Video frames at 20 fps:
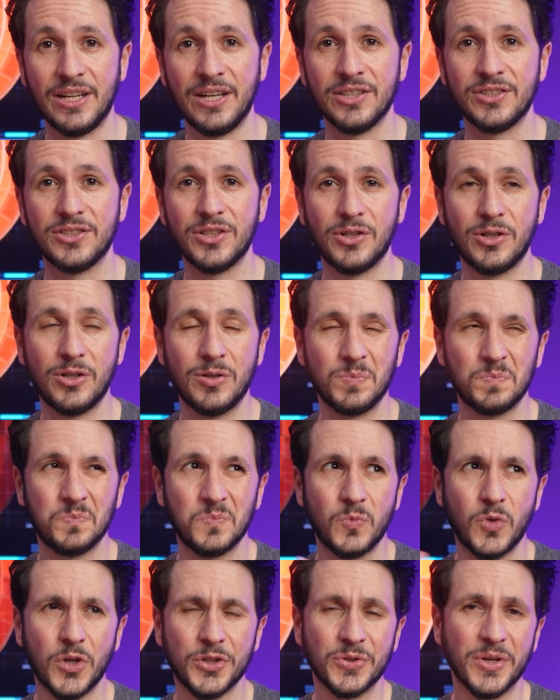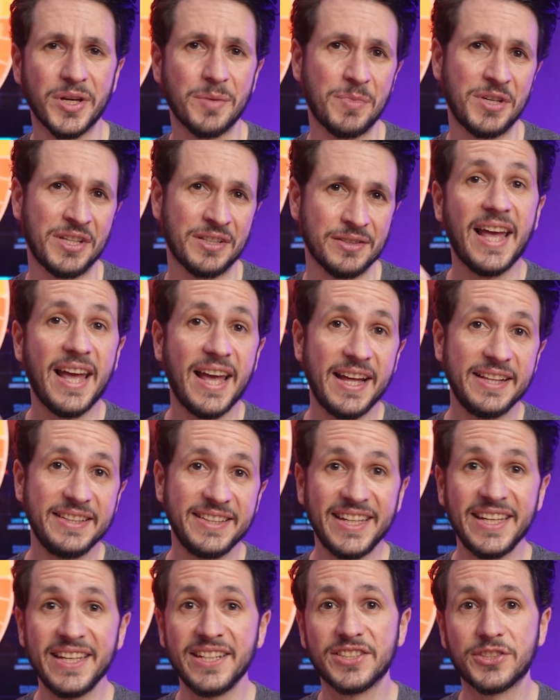So what do I mean? An
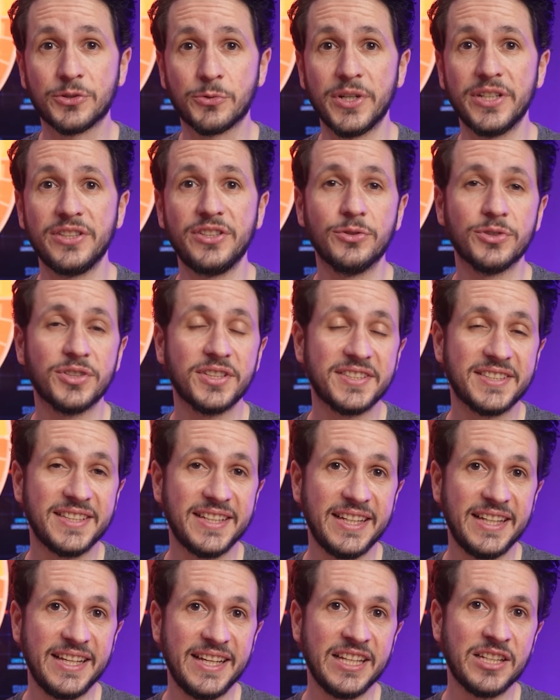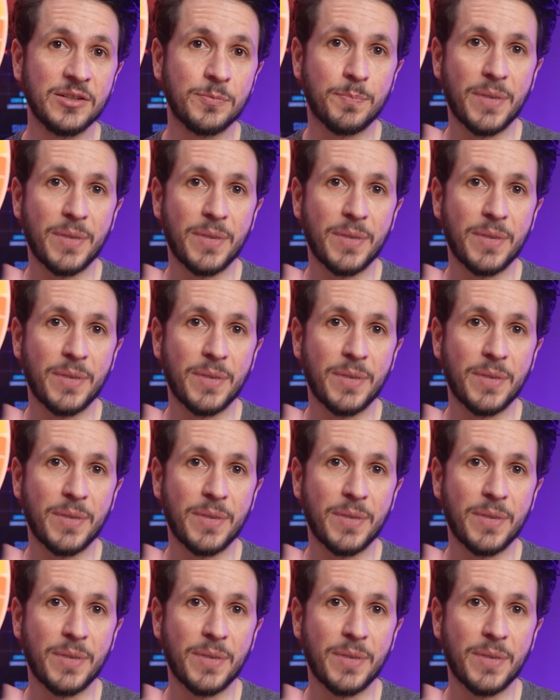ink screen uses ink